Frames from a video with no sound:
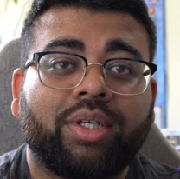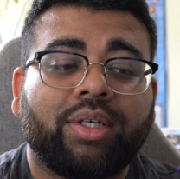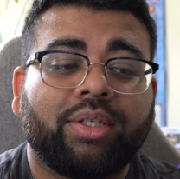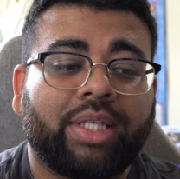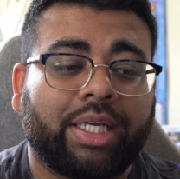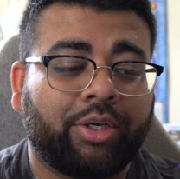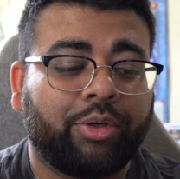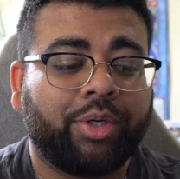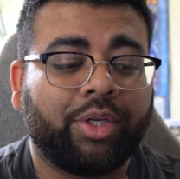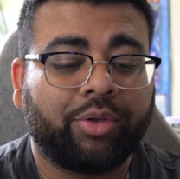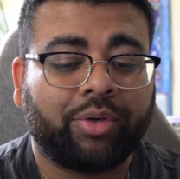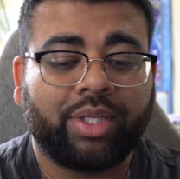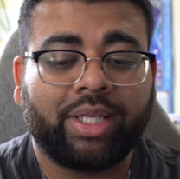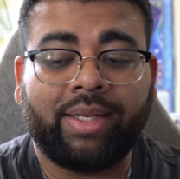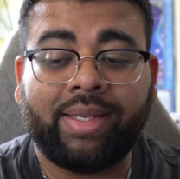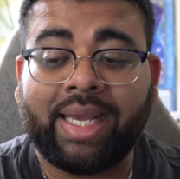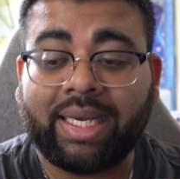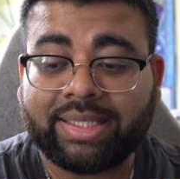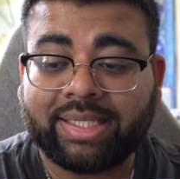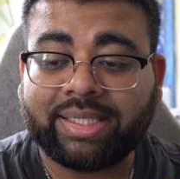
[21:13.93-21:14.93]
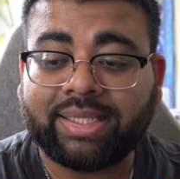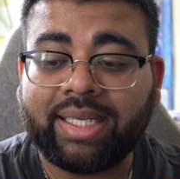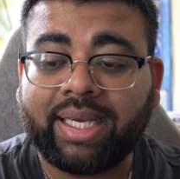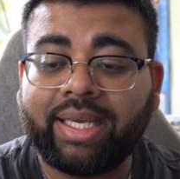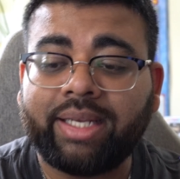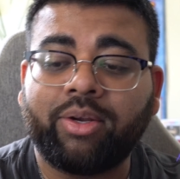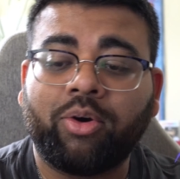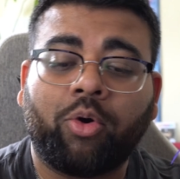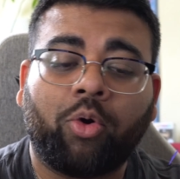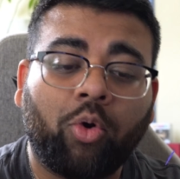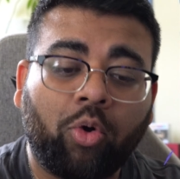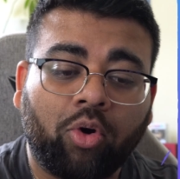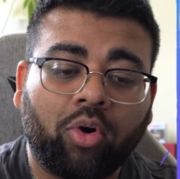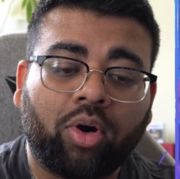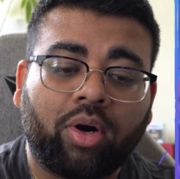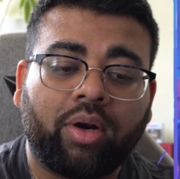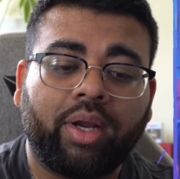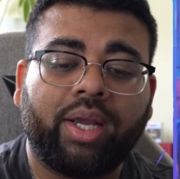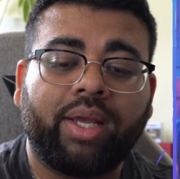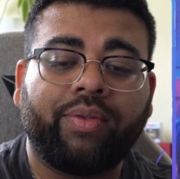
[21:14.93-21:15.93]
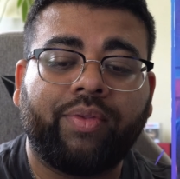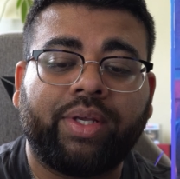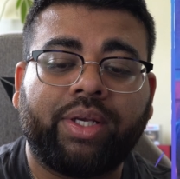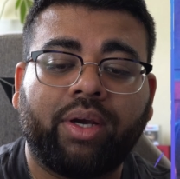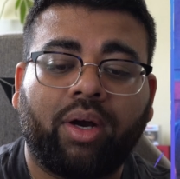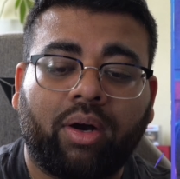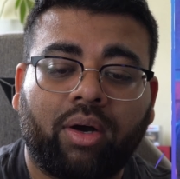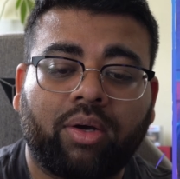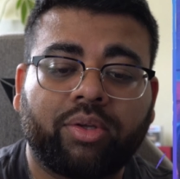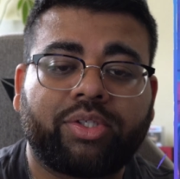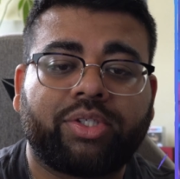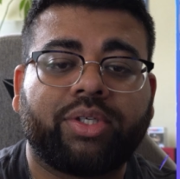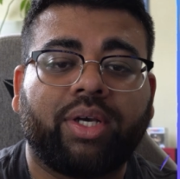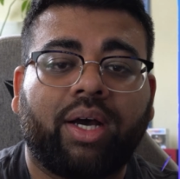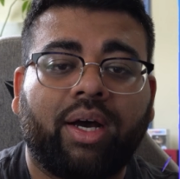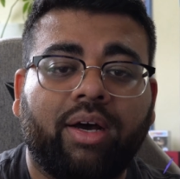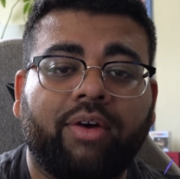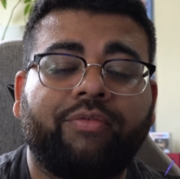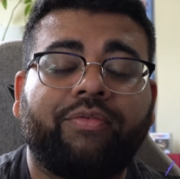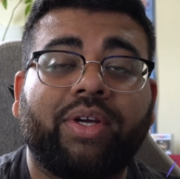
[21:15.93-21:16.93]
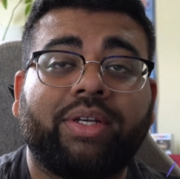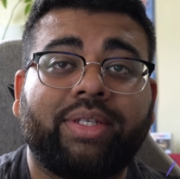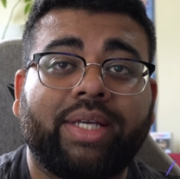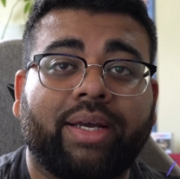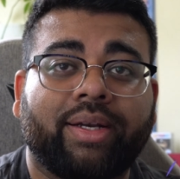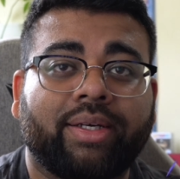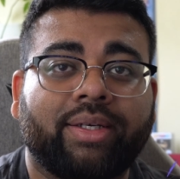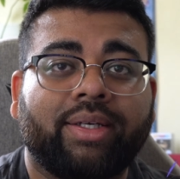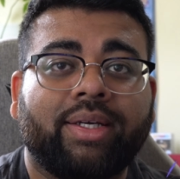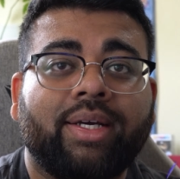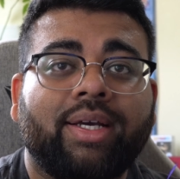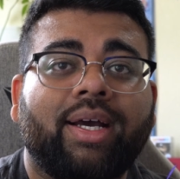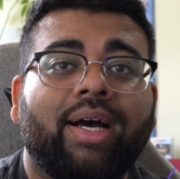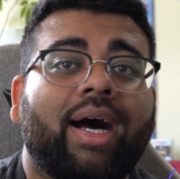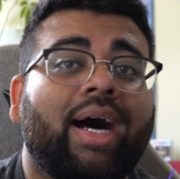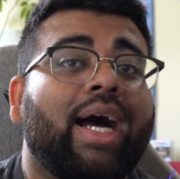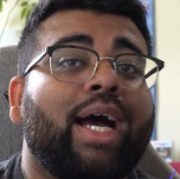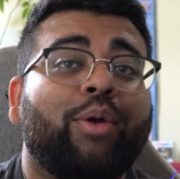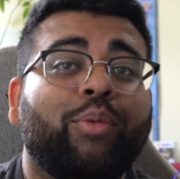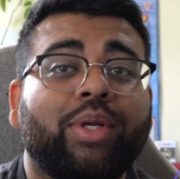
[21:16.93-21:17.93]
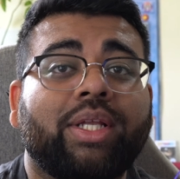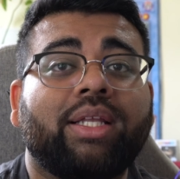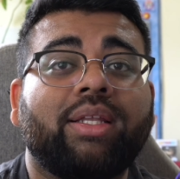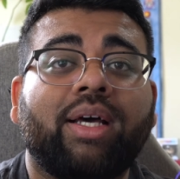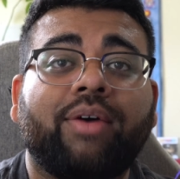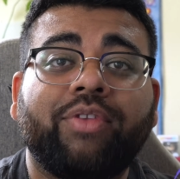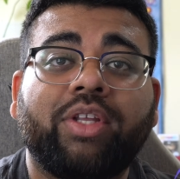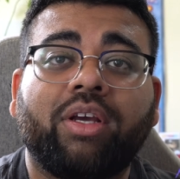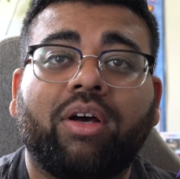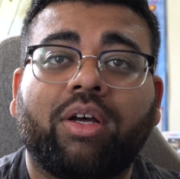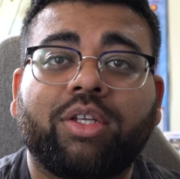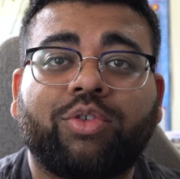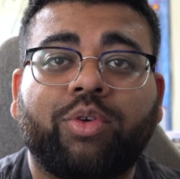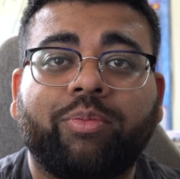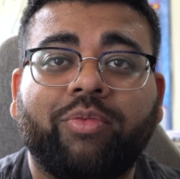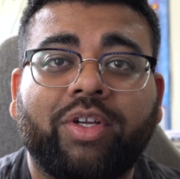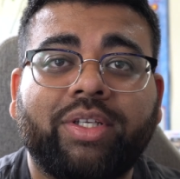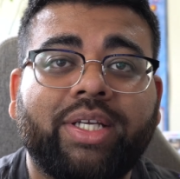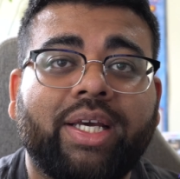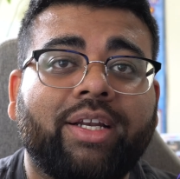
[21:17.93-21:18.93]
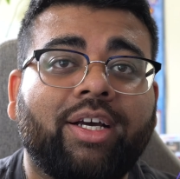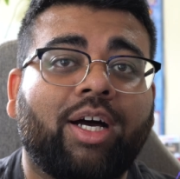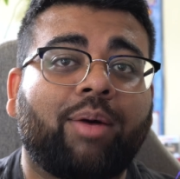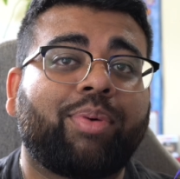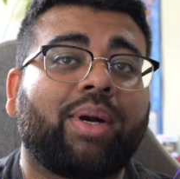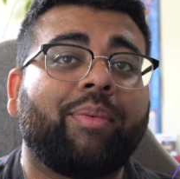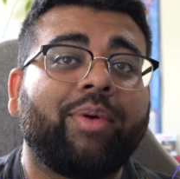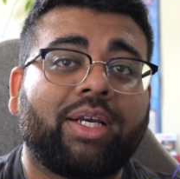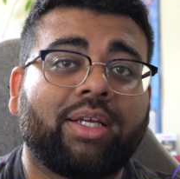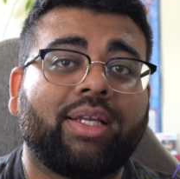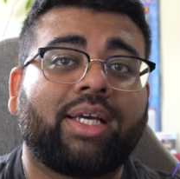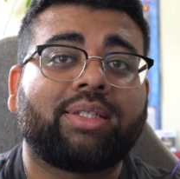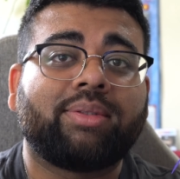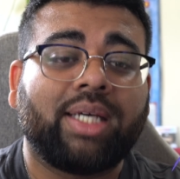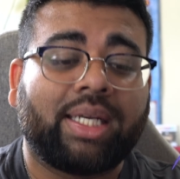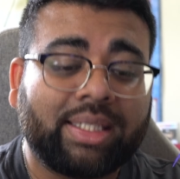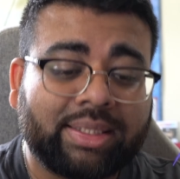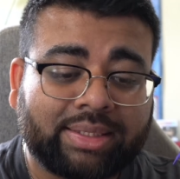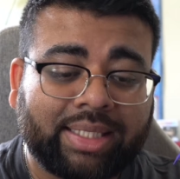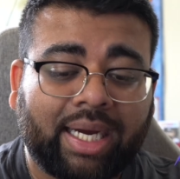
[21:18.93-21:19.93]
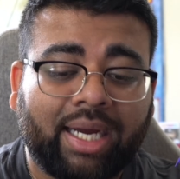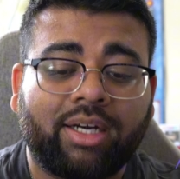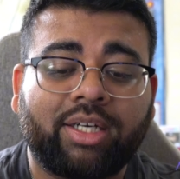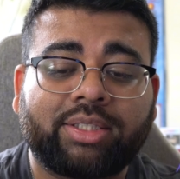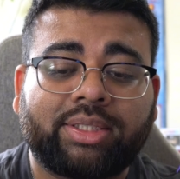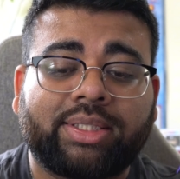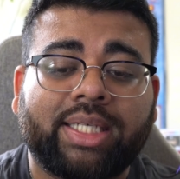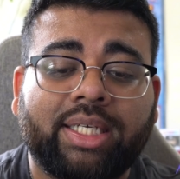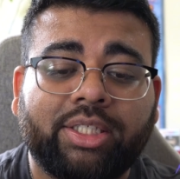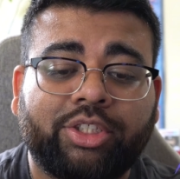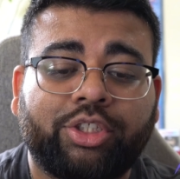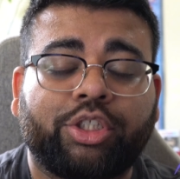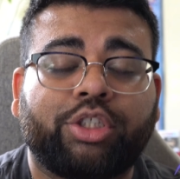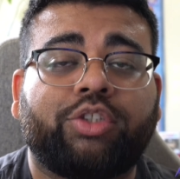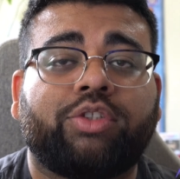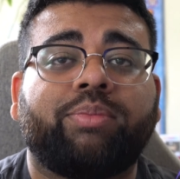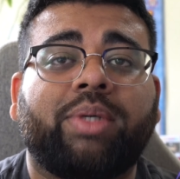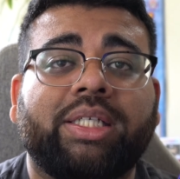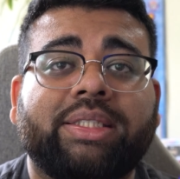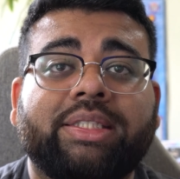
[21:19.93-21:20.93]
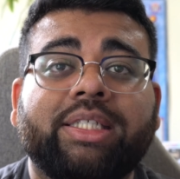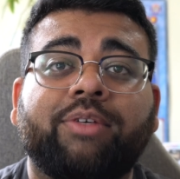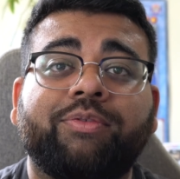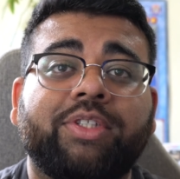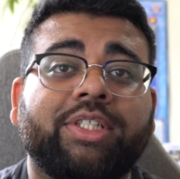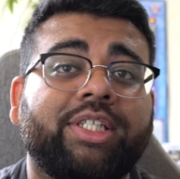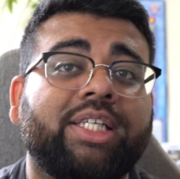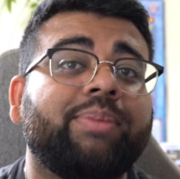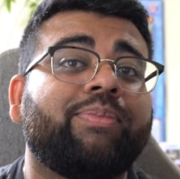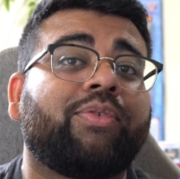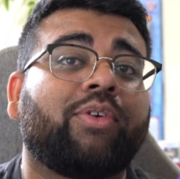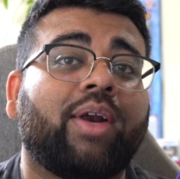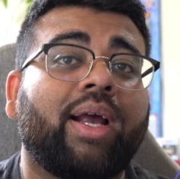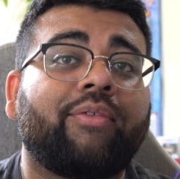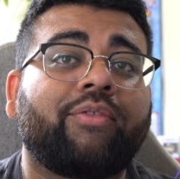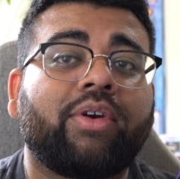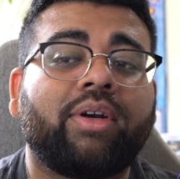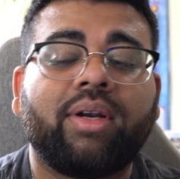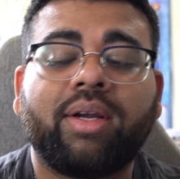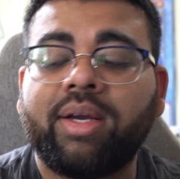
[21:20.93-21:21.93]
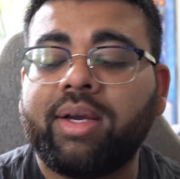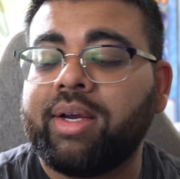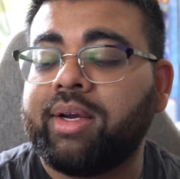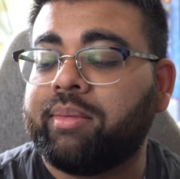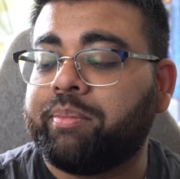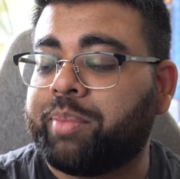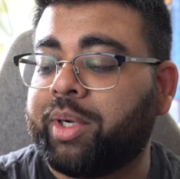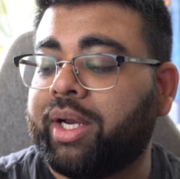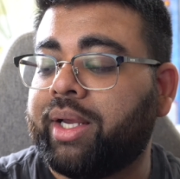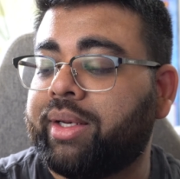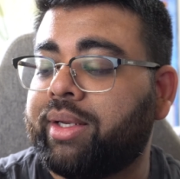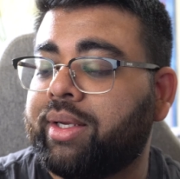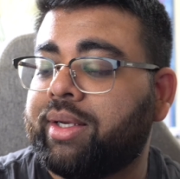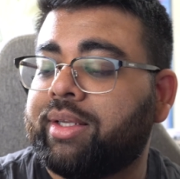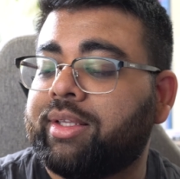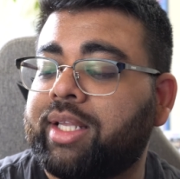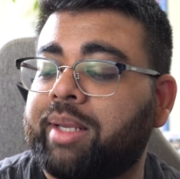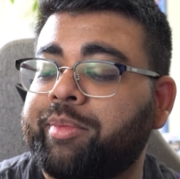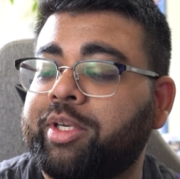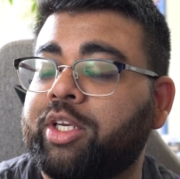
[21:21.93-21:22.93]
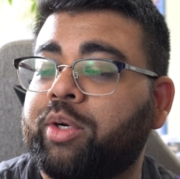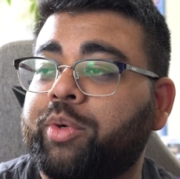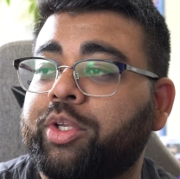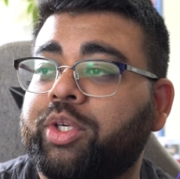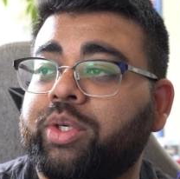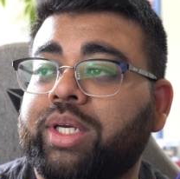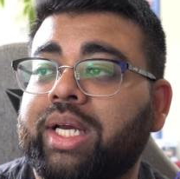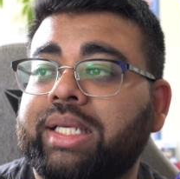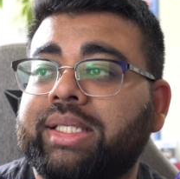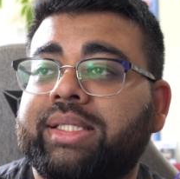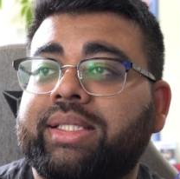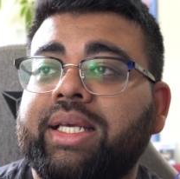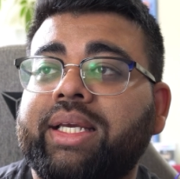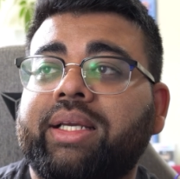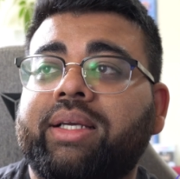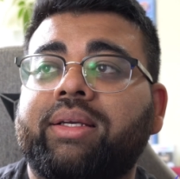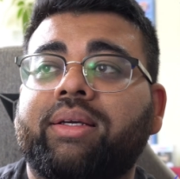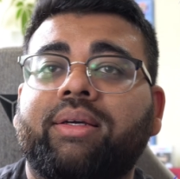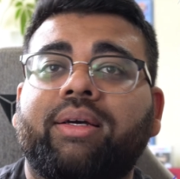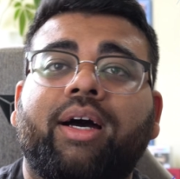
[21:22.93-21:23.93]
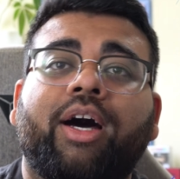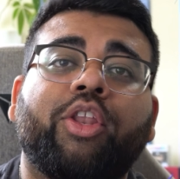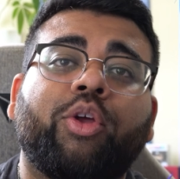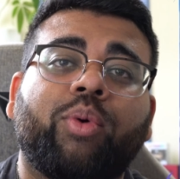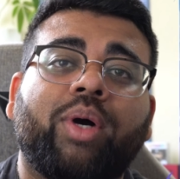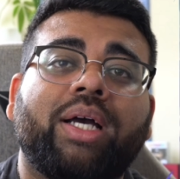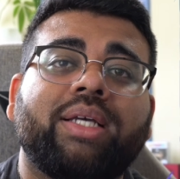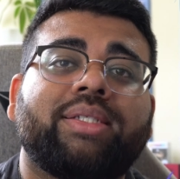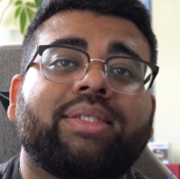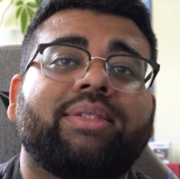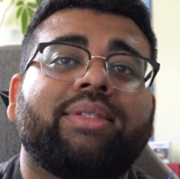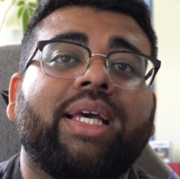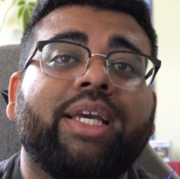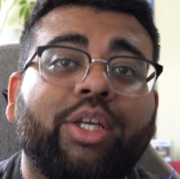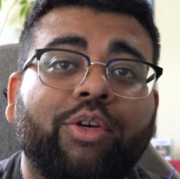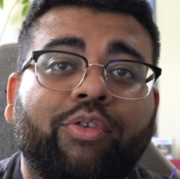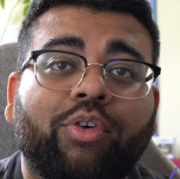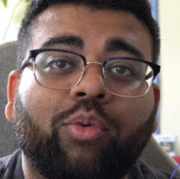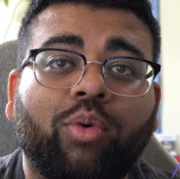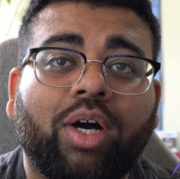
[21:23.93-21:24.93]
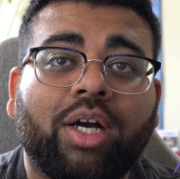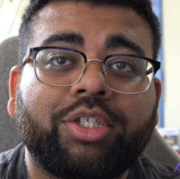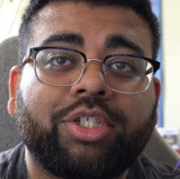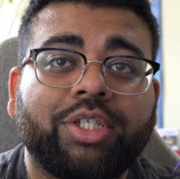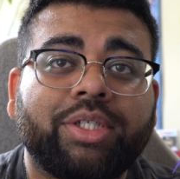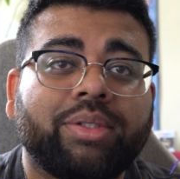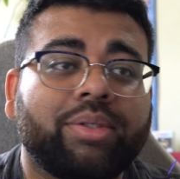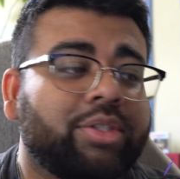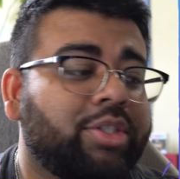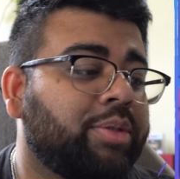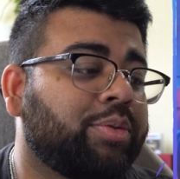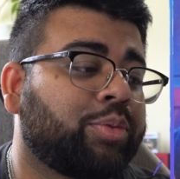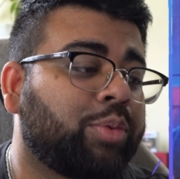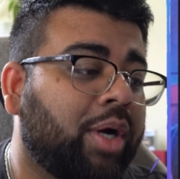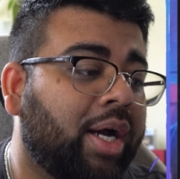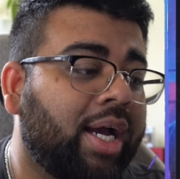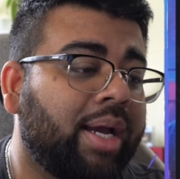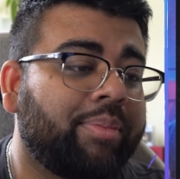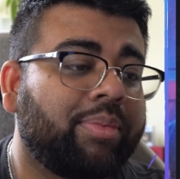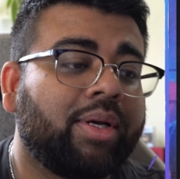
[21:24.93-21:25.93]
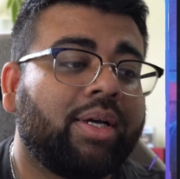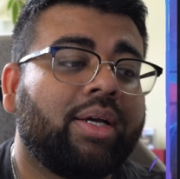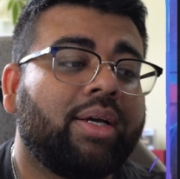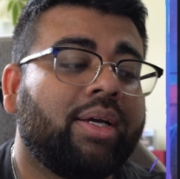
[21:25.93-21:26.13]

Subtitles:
that are either in the Nexus Knight or in the alts of Vendetta. I really love the alts from Vendetta. I'll probably collect an entire set just for myself to keep forever. But let me know what you guys think. Otherwise, thank you for watching, subscribe,